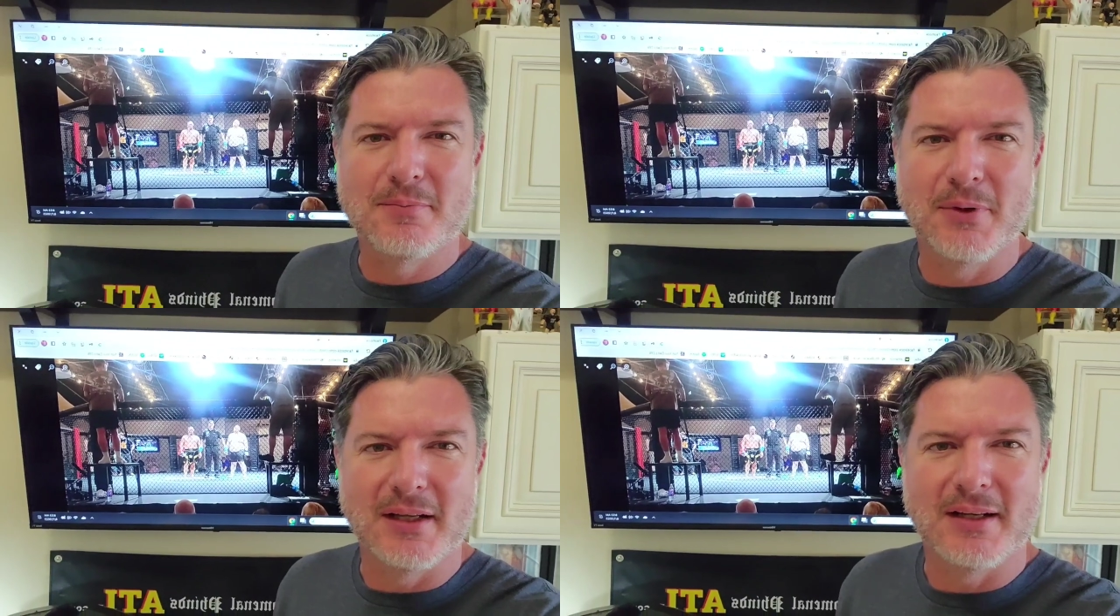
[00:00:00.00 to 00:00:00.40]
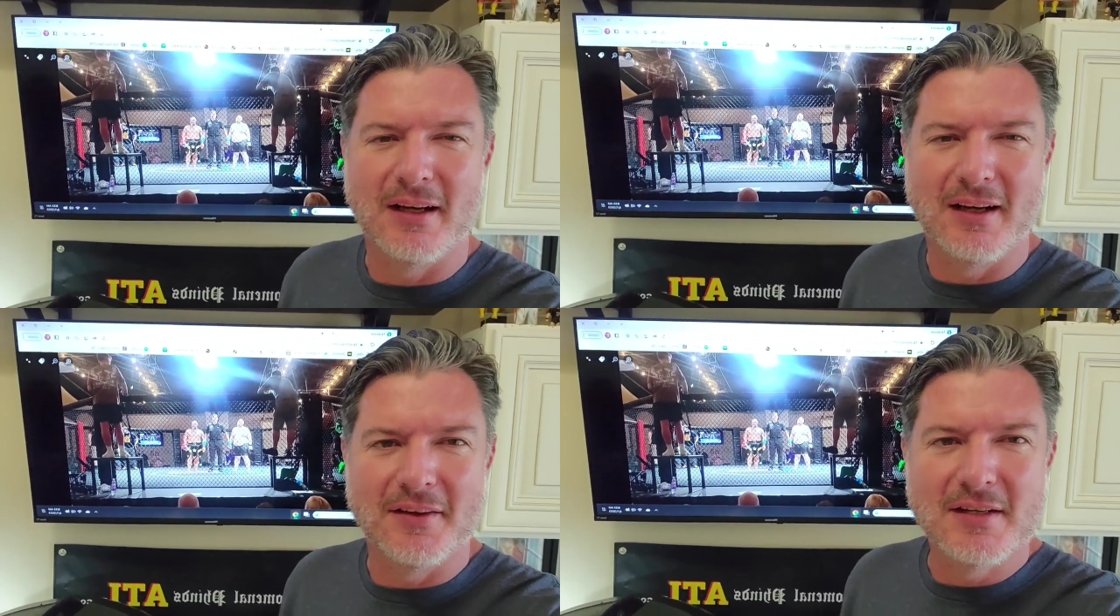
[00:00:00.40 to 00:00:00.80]

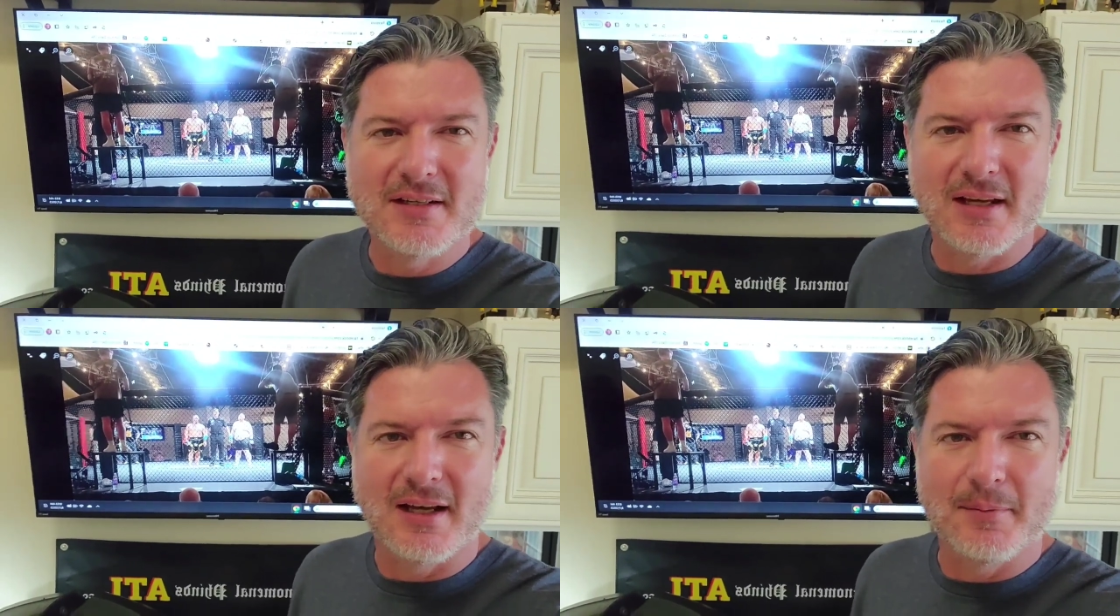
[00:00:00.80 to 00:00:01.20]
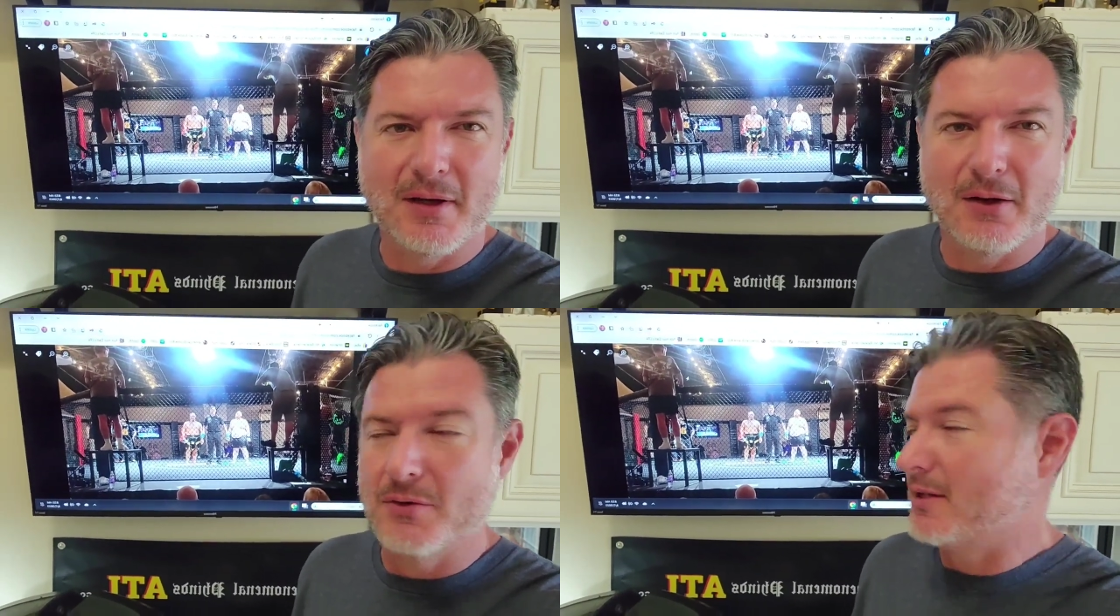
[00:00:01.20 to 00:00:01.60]
but this
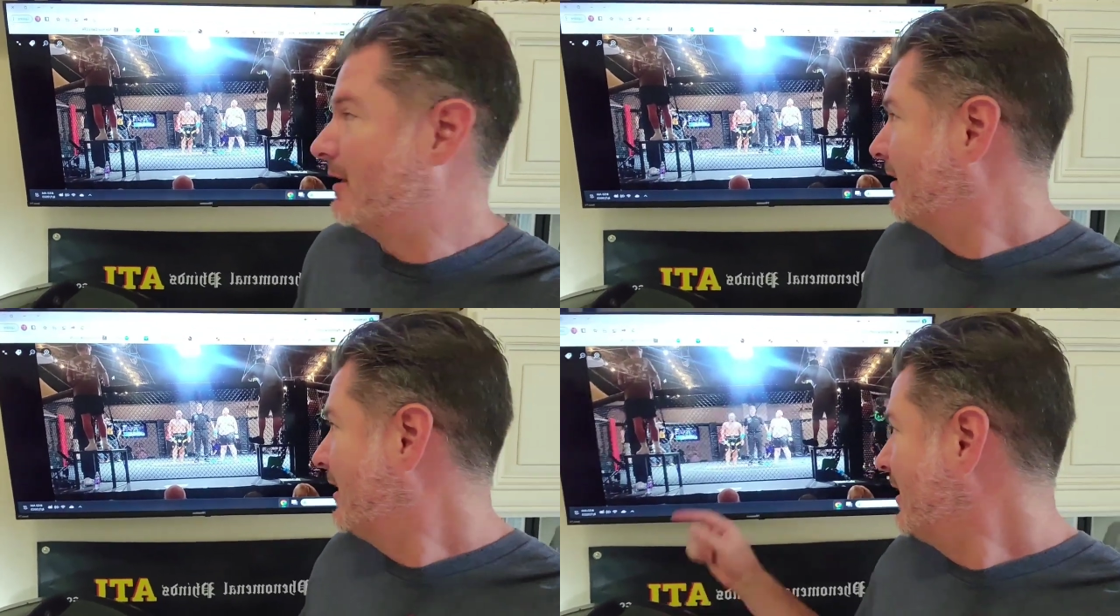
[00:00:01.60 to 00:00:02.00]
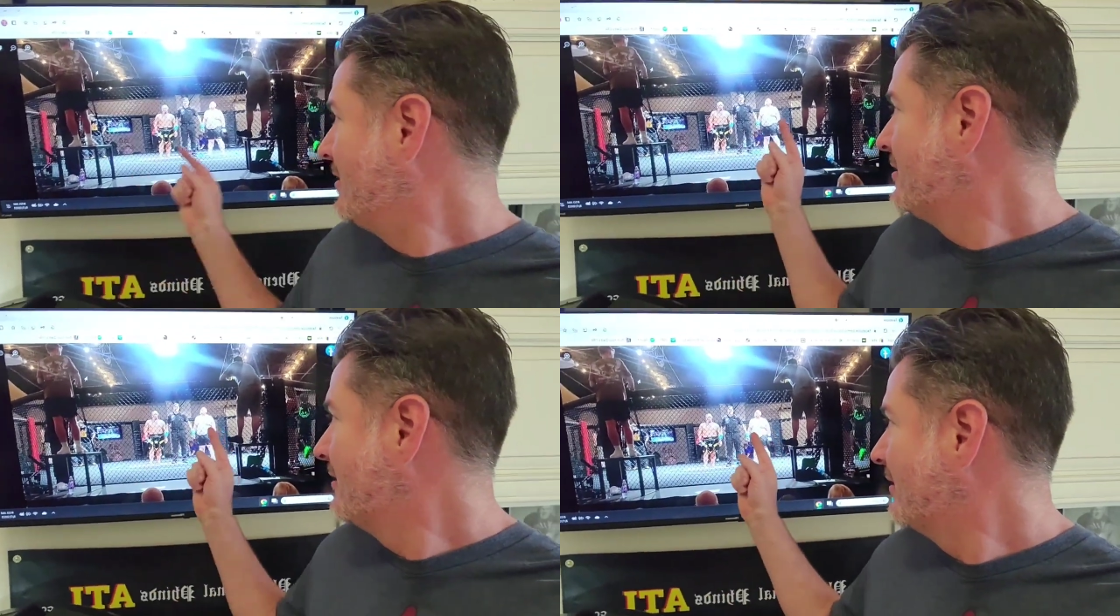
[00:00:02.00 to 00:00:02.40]
time I was in the
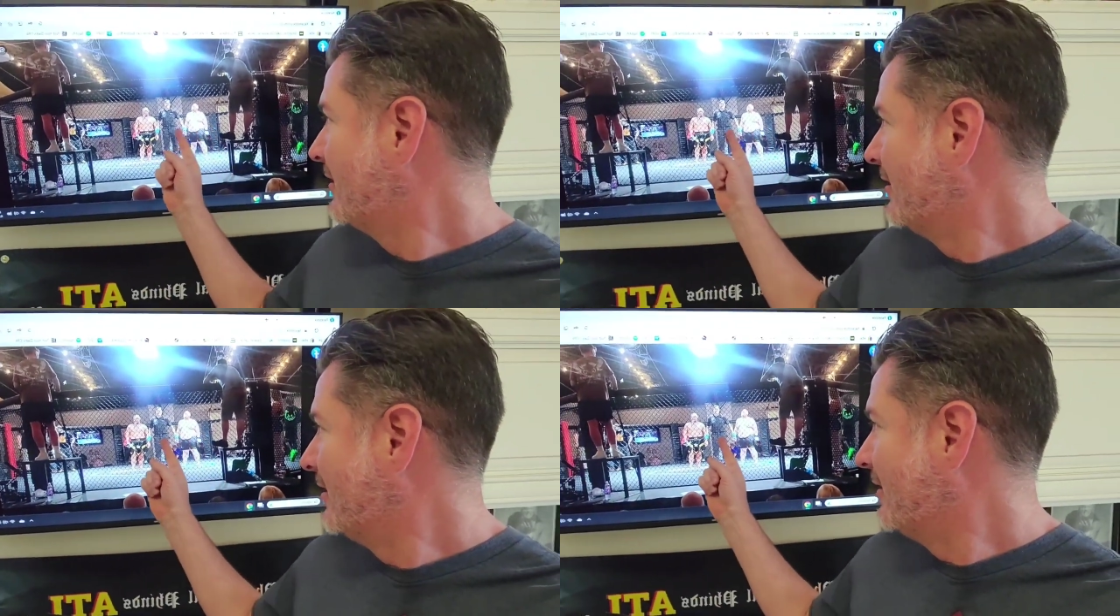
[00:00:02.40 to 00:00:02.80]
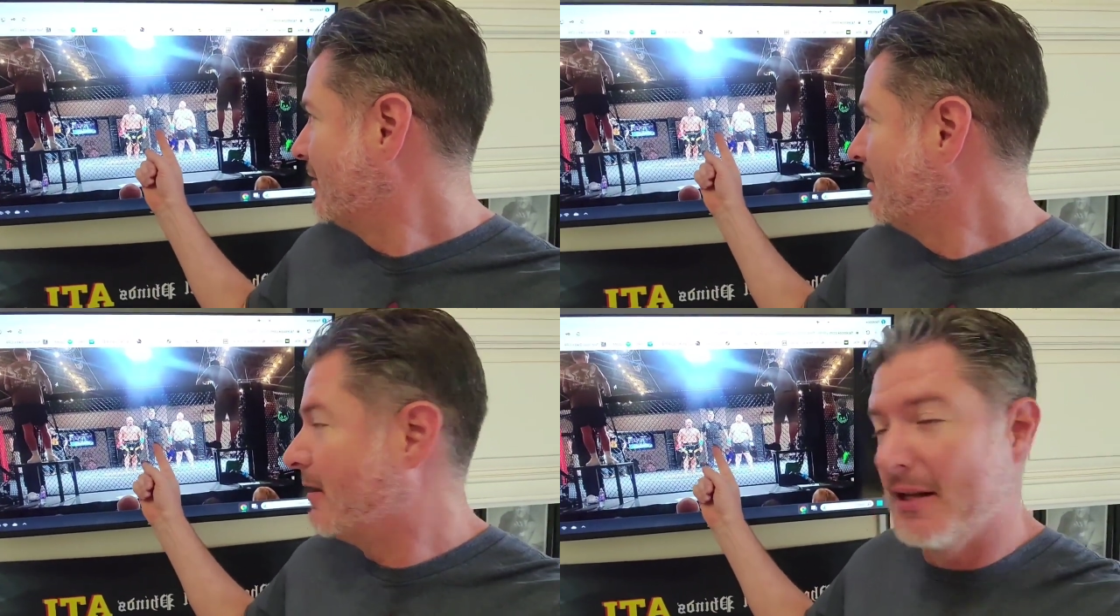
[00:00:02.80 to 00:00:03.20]
cage
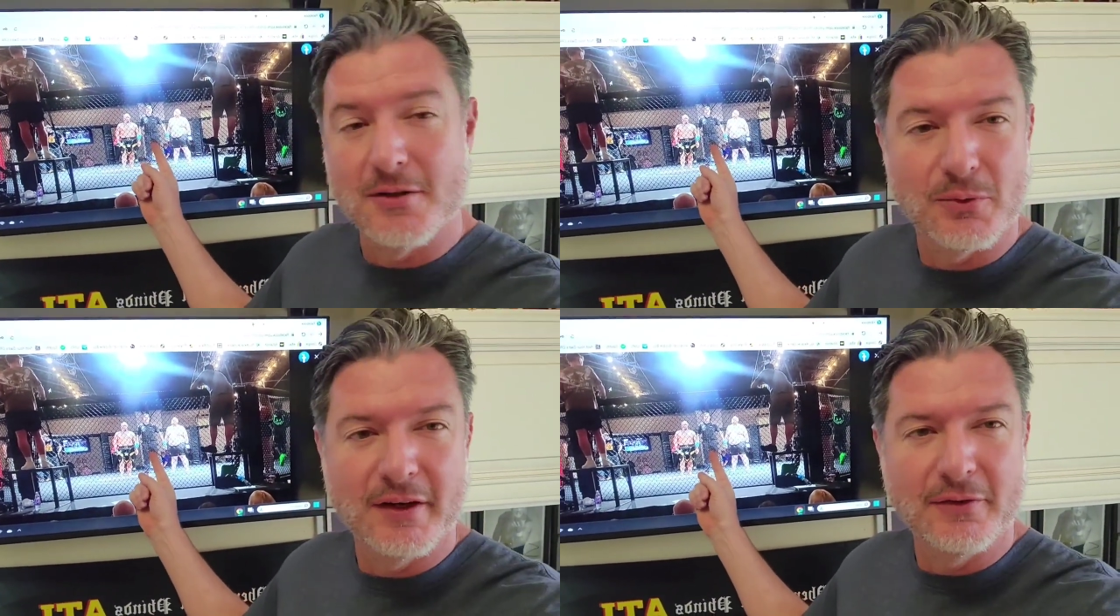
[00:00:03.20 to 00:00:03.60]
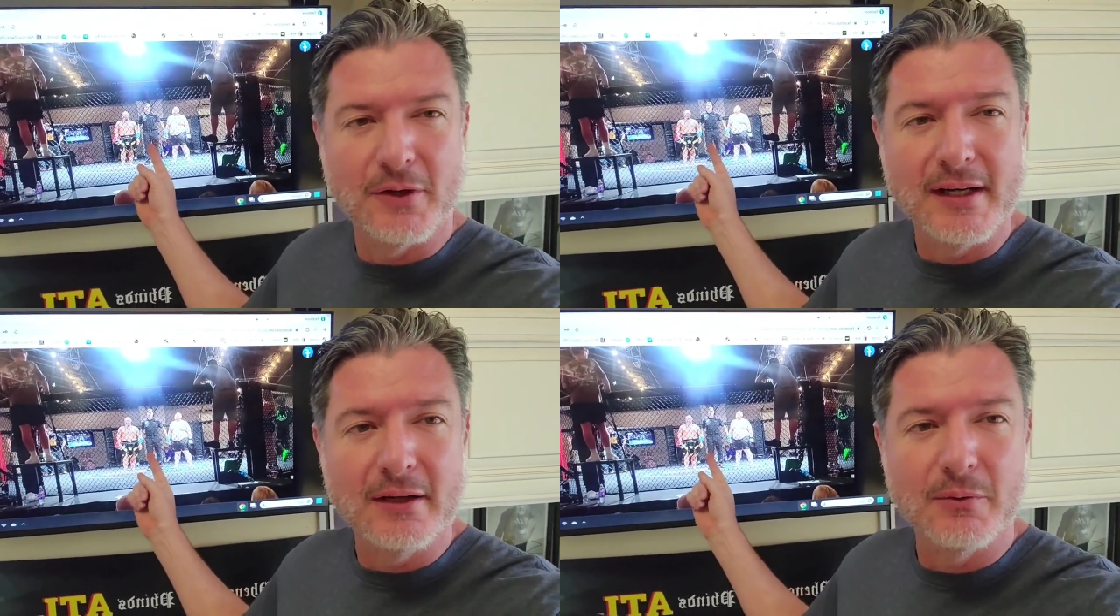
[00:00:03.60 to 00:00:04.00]
as a
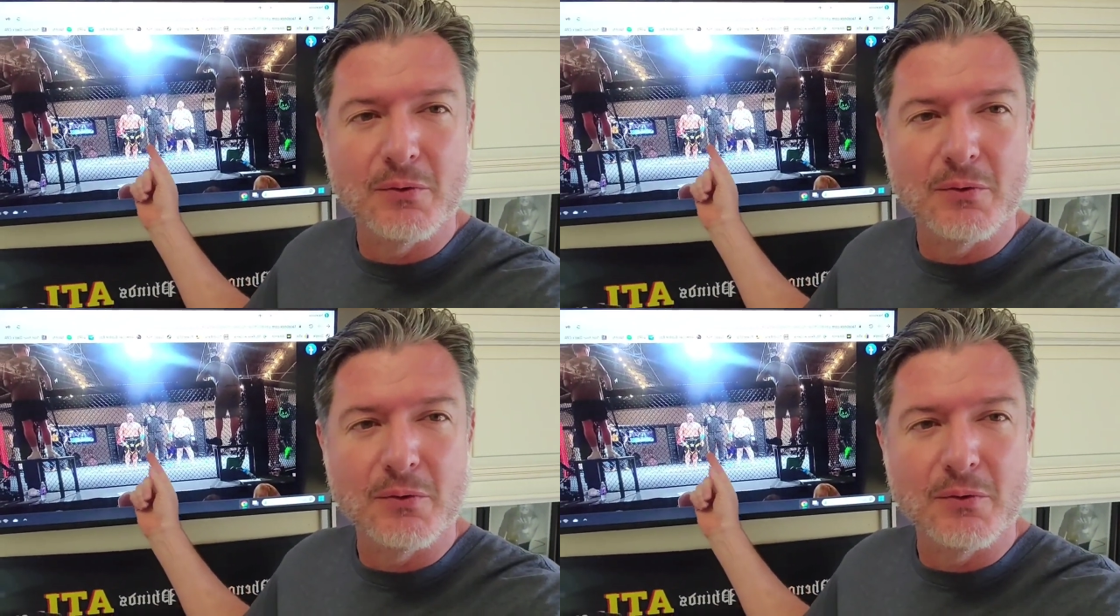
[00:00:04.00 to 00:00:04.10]
referee.